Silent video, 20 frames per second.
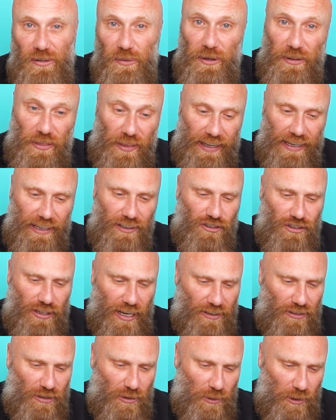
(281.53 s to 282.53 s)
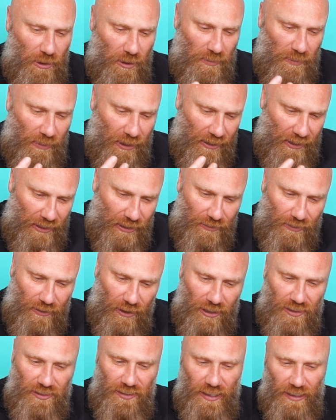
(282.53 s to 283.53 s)
And we think he's changed the world by the
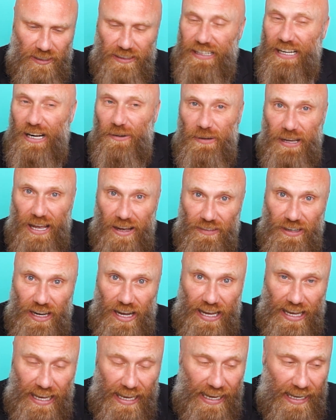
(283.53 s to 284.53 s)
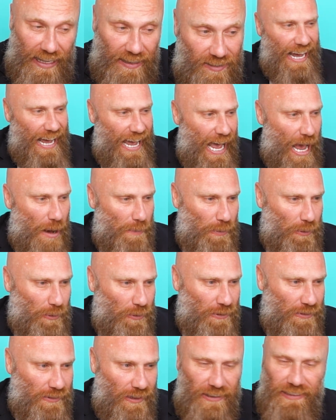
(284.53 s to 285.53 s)
device that we have in our hands.
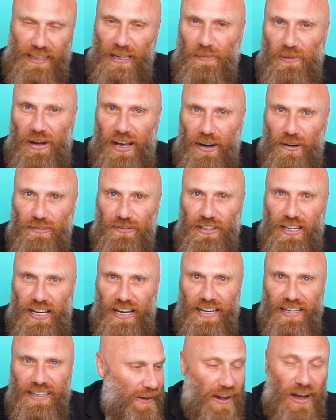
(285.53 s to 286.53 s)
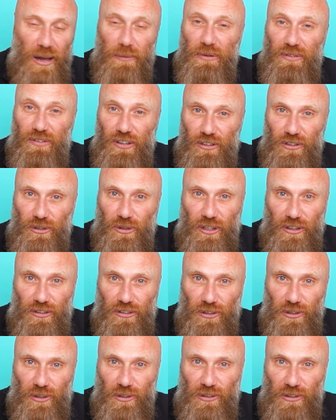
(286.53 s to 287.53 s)
Apple, I'll take my hat off to you. Hope you've enjoyed it
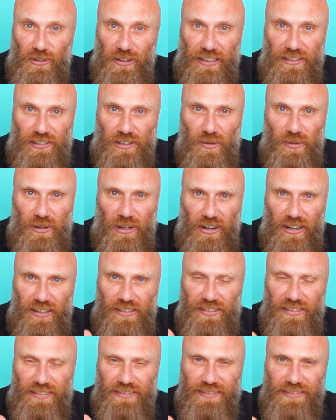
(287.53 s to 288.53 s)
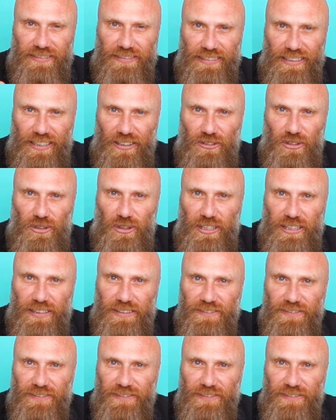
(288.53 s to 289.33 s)
too. Till next time, guys, enjoy.